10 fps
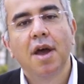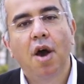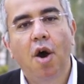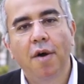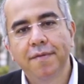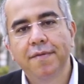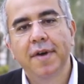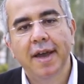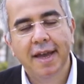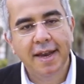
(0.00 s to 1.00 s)

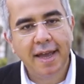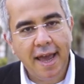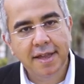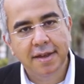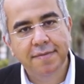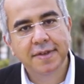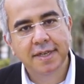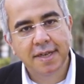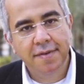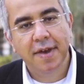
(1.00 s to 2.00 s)
of creative,
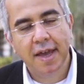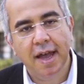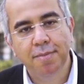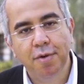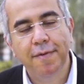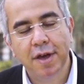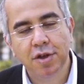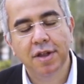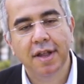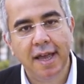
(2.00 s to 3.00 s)
civic, and
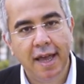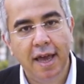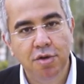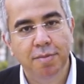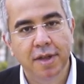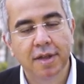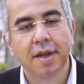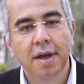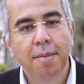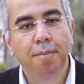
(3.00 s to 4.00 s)
professional engagement,
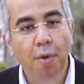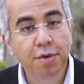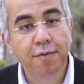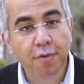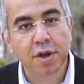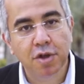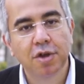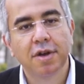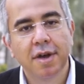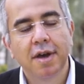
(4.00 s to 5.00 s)
both of
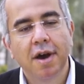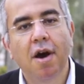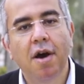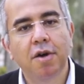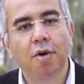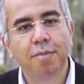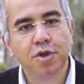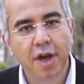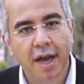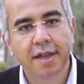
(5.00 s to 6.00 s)
which are
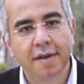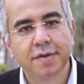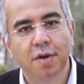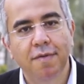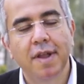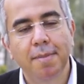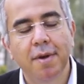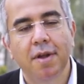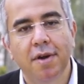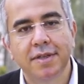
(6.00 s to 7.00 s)
objectives of
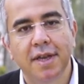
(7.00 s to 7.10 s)
liberal arts